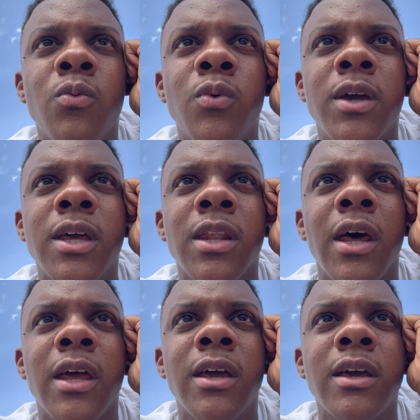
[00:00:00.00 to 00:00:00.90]
we can
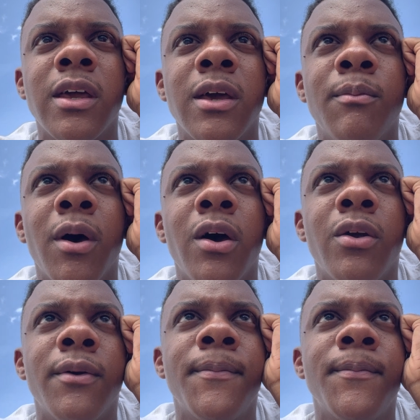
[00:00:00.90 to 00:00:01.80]
like get
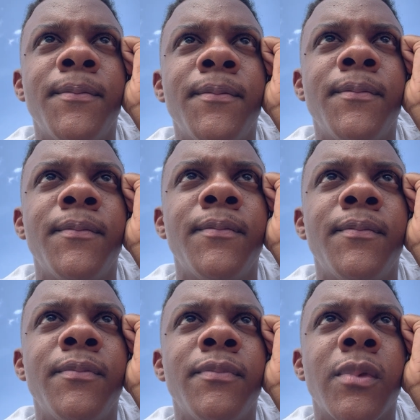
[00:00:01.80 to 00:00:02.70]
better
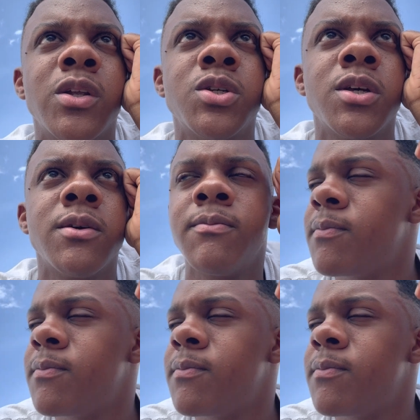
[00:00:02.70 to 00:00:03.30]
and shit.